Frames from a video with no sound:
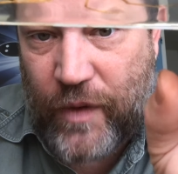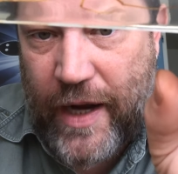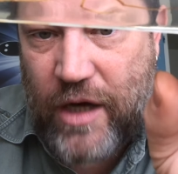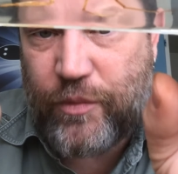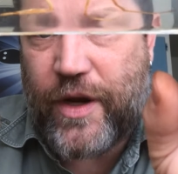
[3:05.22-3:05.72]
I
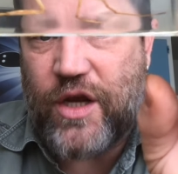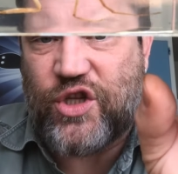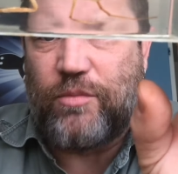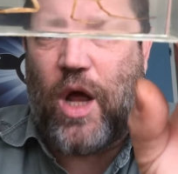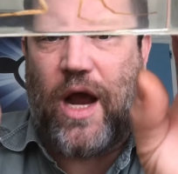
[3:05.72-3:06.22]
can bring you
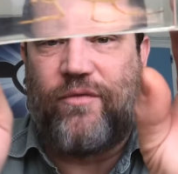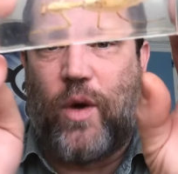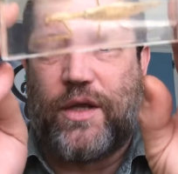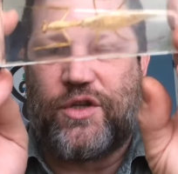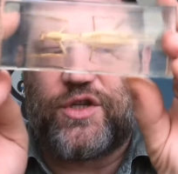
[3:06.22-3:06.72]
some live
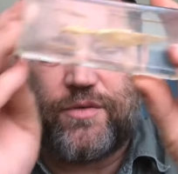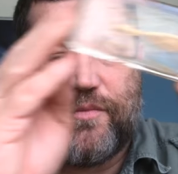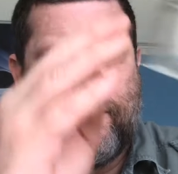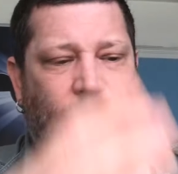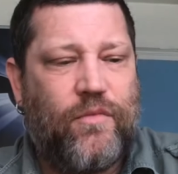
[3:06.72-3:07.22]
ones.
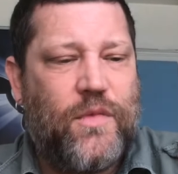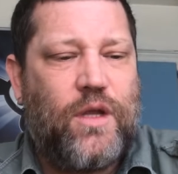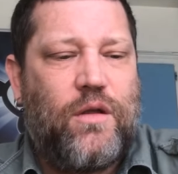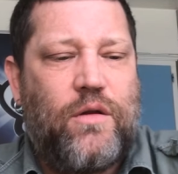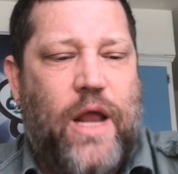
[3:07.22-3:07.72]

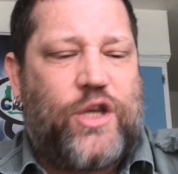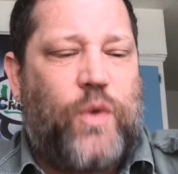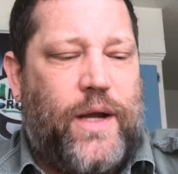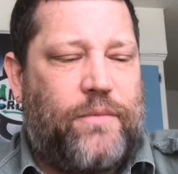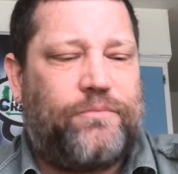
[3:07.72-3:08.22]
Next one.